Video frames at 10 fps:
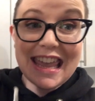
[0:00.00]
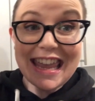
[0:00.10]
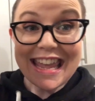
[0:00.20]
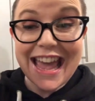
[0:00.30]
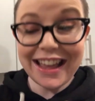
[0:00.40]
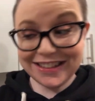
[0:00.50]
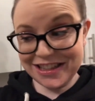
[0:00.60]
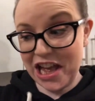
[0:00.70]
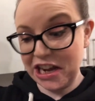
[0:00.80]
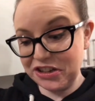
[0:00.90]
it has a
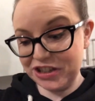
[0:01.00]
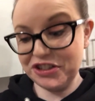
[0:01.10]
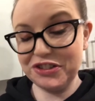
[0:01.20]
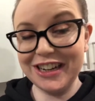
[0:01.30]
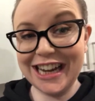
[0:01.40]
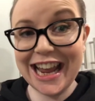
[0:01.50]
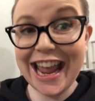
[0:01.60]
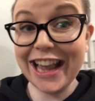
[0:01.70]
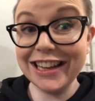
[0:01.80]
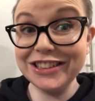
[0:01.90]
lot of ginger in it,
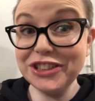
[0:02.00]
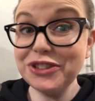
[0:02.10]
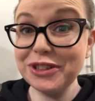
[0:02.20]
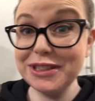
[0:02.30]
and ginger